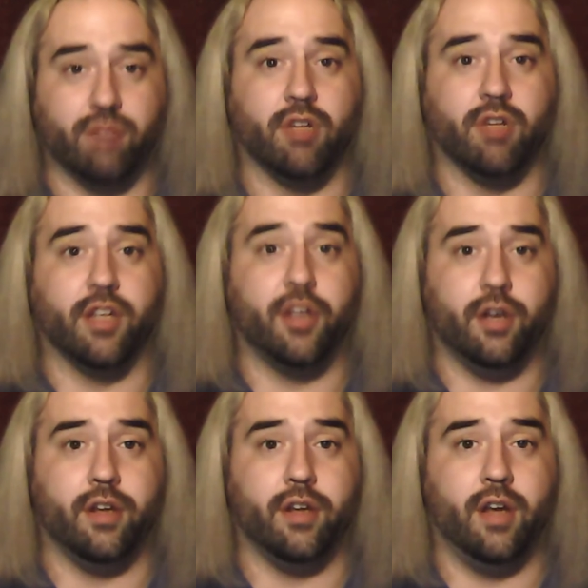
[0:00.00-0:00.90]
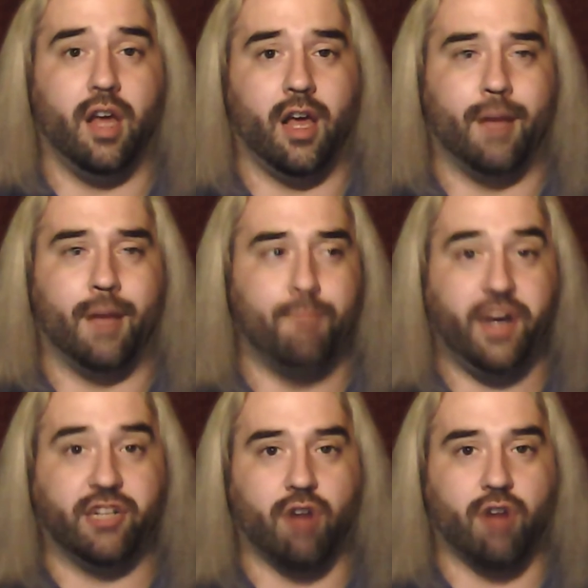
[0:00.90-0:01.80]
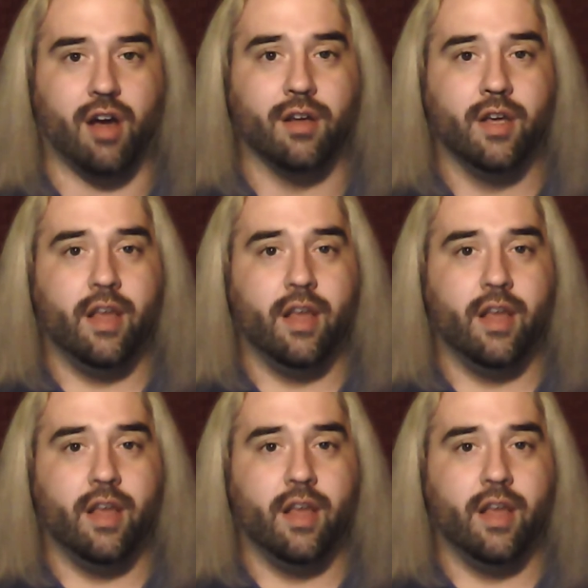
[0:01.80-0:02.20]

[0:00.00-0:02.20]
really good money draw.